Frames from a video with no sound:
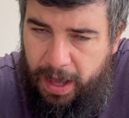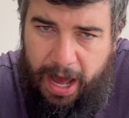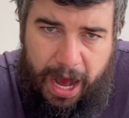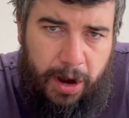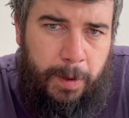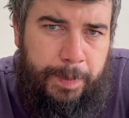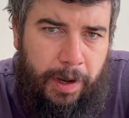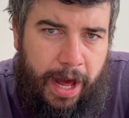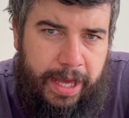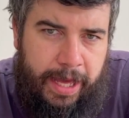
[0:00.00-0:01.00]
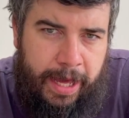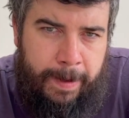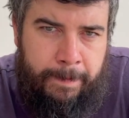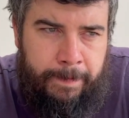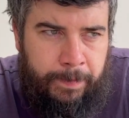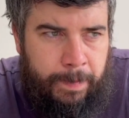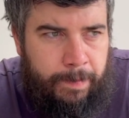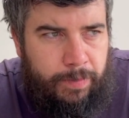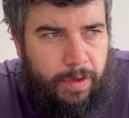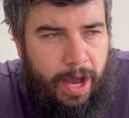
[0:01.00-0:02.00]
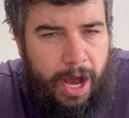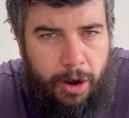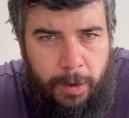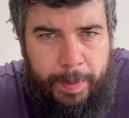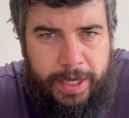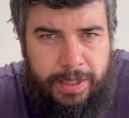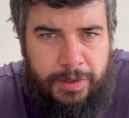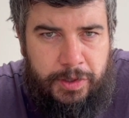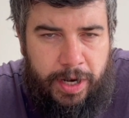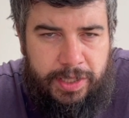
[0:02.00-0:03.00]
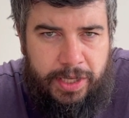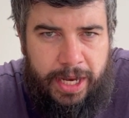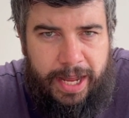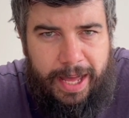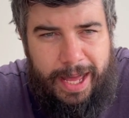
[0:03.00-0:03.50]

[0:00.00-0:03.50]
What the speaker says: I hope you like it. I hope it is interesting.